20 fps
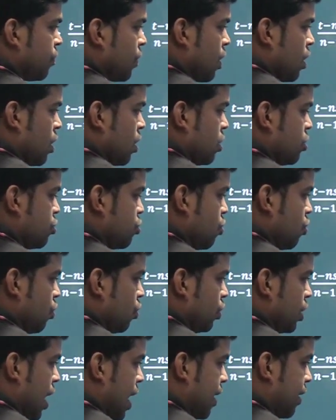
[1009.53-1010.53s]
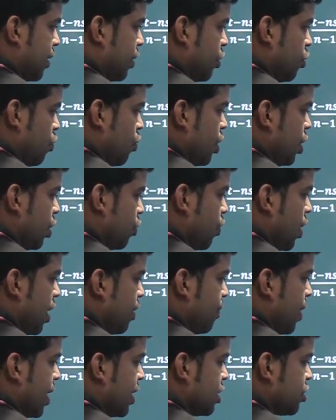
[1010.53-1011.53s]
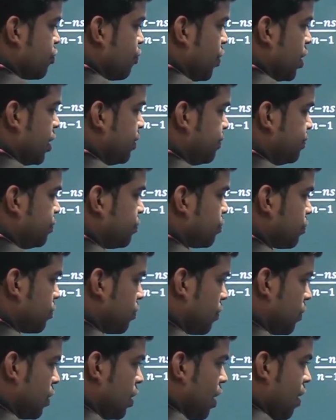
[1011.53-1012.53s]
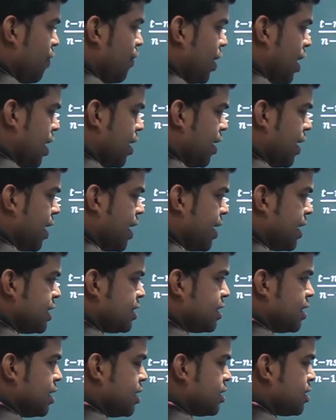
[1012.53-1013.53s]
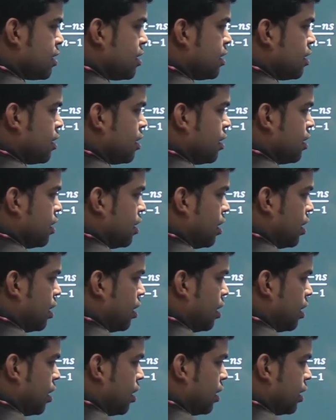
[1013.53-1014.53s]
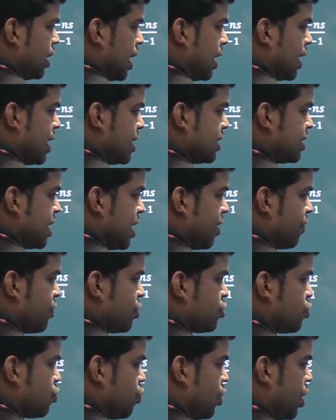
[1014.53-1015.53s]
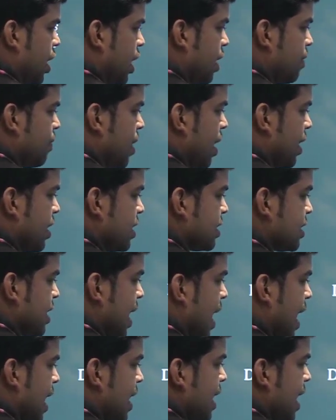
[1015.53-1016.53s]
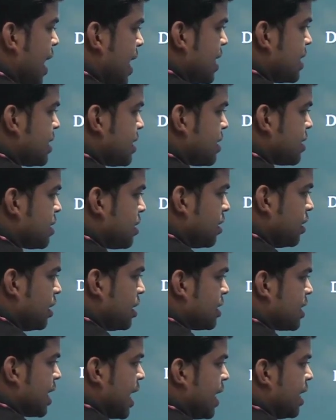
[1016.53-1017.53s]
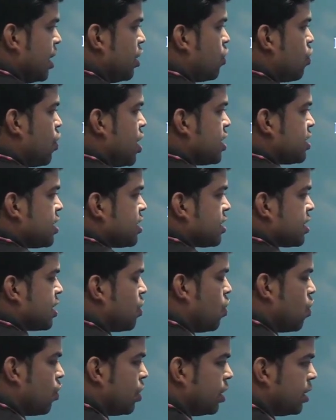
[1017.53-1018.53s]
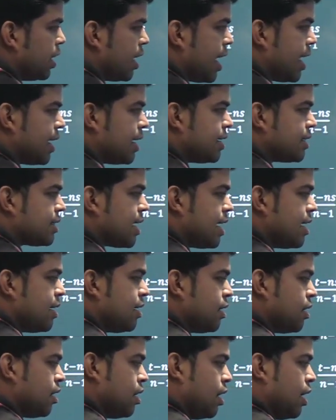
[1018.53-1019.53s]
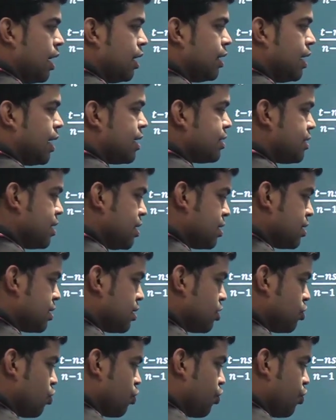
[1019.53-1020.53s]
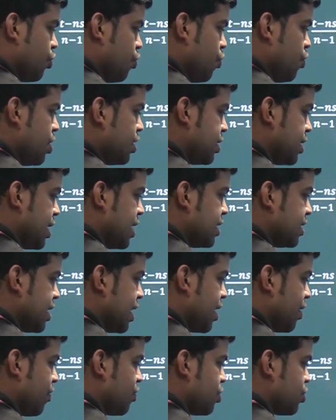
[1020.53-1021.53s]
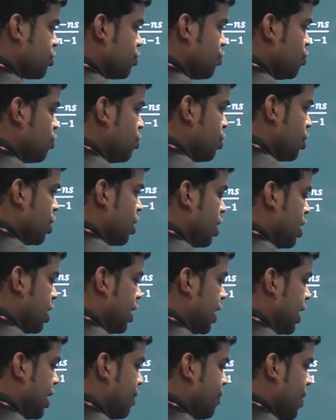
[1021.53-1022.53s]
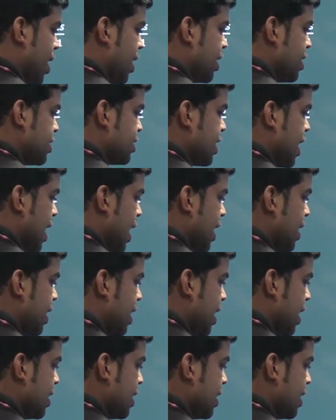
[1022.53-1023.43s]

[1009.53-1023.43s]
So that Q into n minus 1, we can rearrange this. That less than equals to T minus ns. This n into s is go in the right hand side, and that is this. So Q is less than equals to T minus ns